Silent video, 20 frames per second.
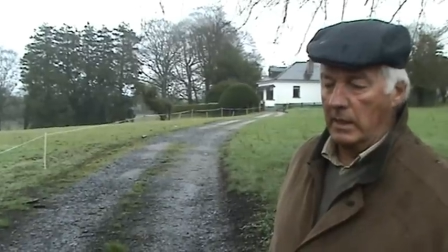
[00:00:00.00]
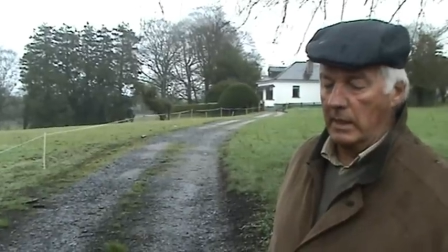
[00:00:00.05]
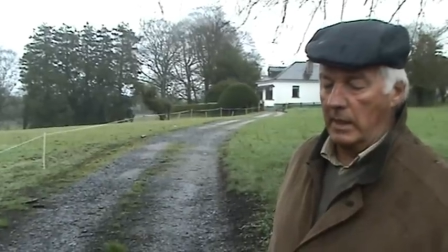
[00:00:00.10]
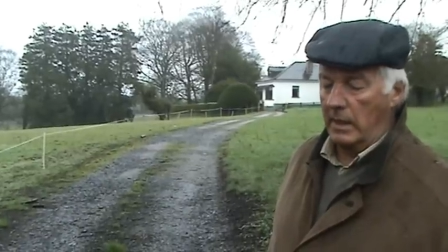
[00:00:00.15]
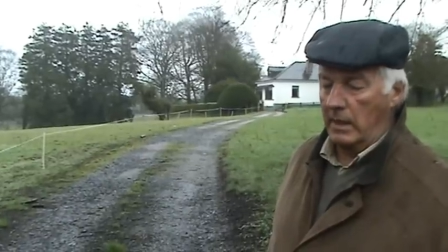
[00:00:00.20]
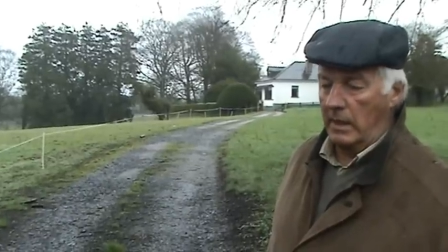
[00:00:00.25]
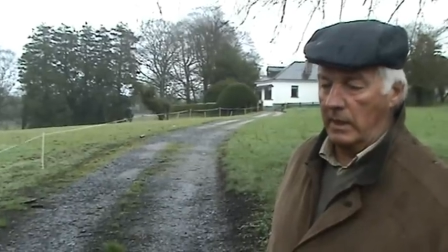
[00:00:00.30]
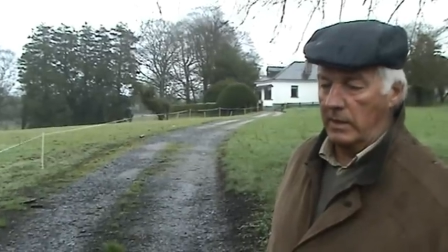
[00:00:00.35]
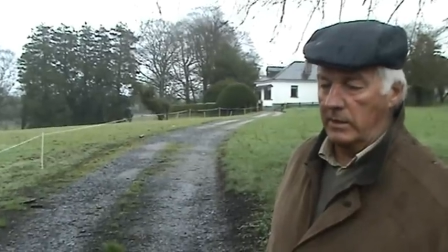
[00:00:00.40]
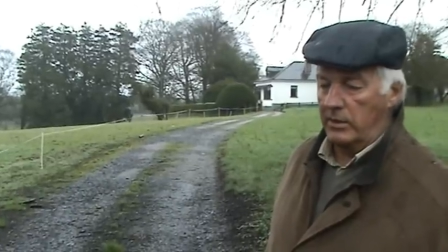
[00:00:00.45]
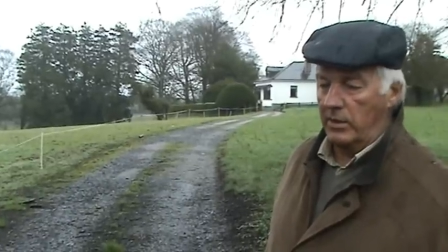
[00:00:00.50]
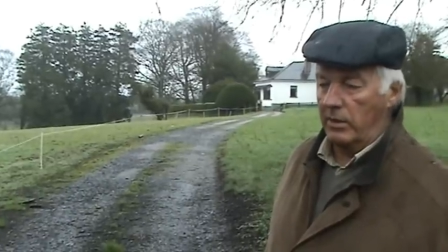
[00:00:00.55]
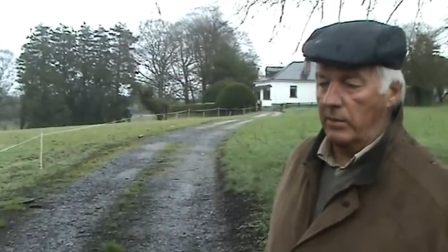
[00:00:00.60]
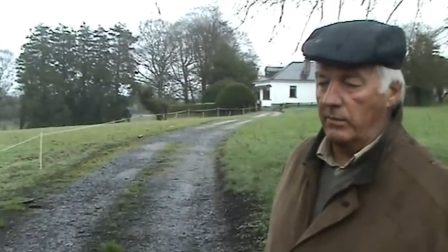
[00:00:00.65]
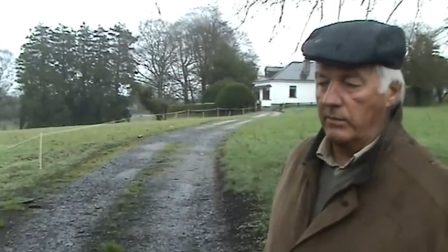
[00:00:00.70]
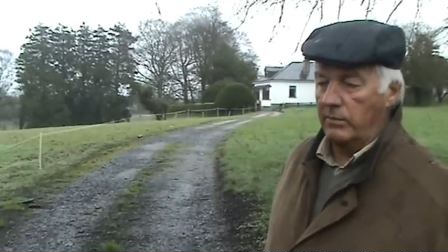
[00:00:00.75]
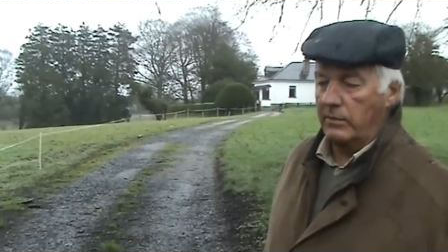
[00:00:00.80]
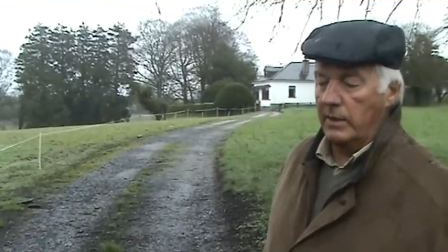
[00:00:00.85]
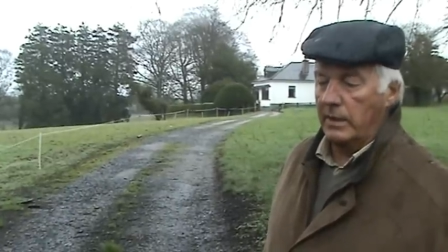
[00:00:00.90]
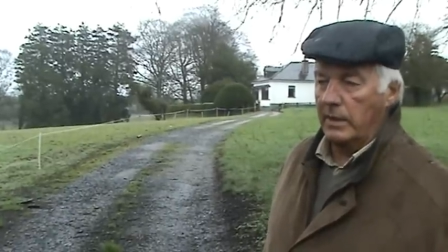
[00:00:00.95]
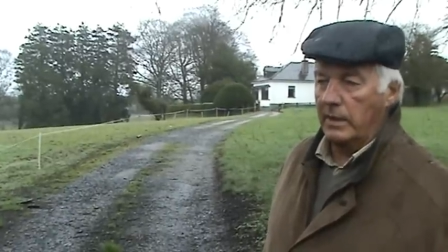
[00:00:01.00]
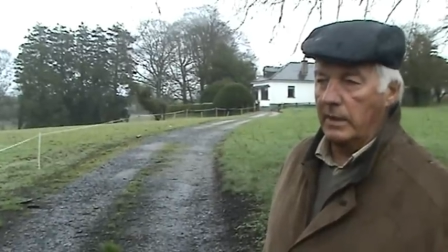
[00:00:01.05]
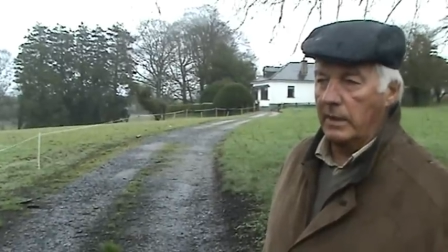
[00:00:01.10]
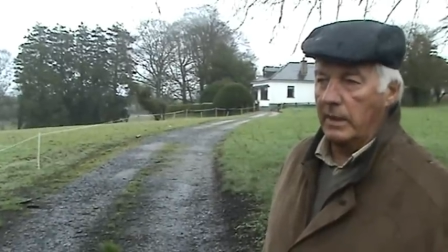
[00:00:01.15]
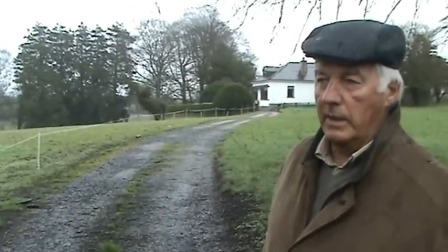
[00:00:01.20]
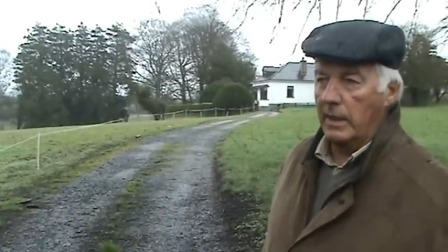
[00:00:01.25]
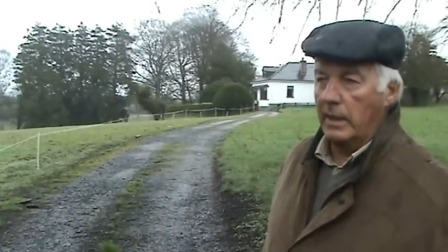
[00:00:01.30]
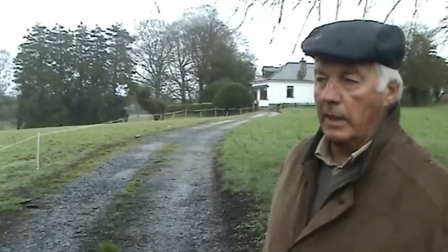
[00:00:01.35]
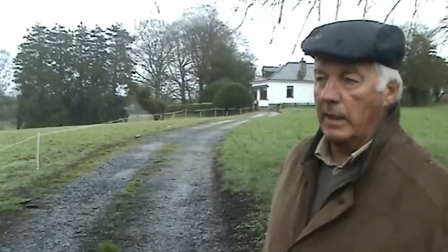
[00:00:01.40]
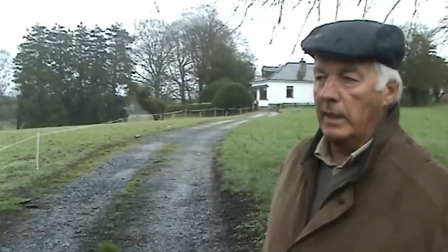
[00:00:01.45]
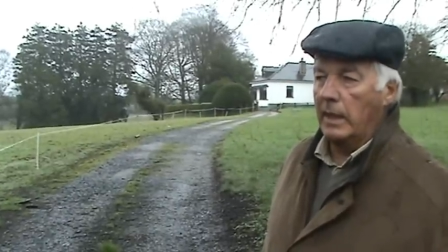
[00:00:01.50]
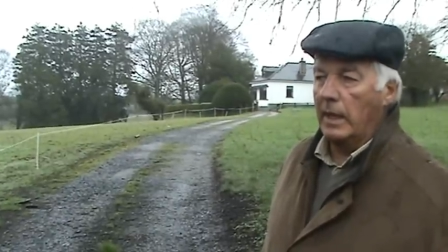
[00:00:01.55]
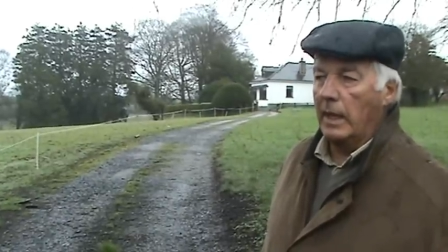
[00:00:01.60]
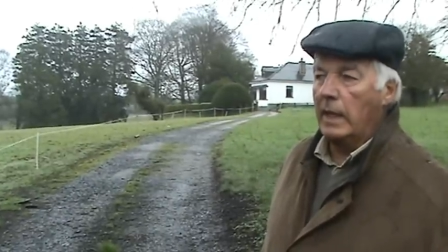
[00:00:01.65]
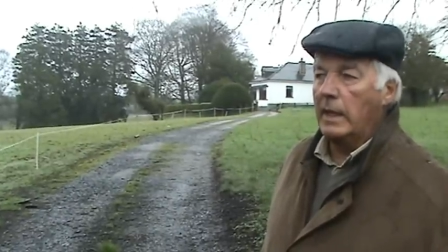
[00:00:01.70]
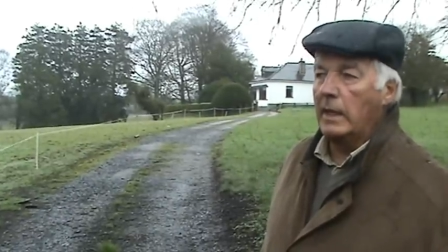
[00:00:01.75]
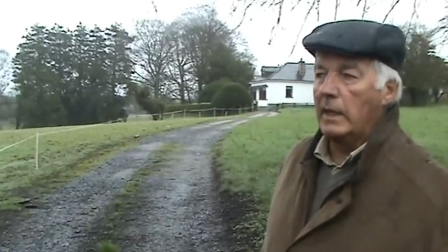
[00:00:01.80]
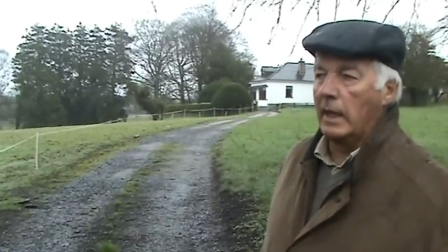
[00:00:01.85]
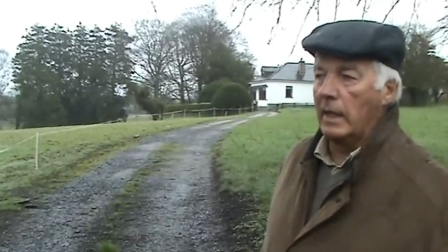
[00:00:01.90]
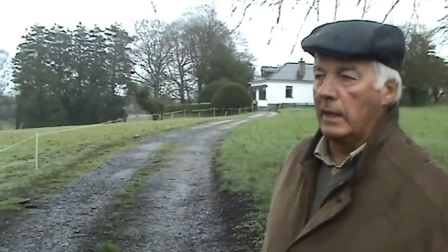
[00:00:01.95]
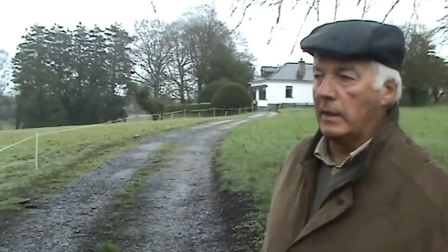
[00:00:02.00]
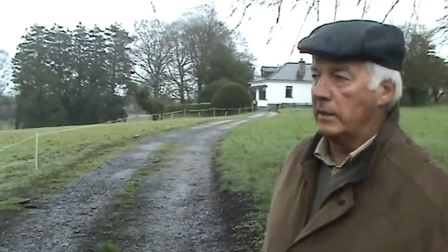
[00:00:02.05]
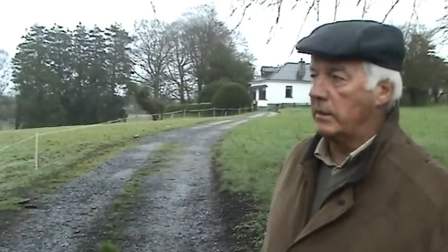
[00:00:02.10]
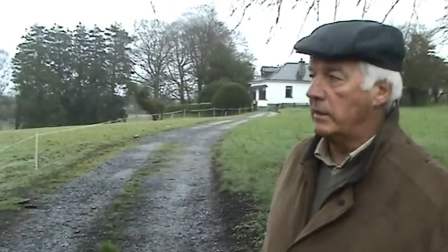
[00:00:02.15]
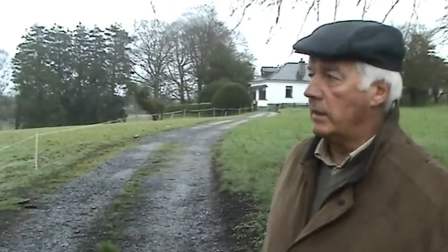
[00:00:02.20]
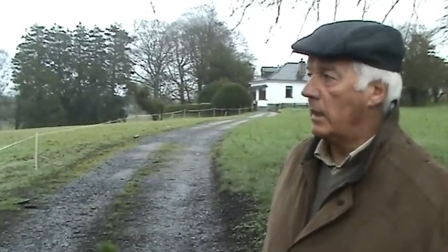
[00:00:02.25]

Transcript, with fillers: uh, served in, uh, in England.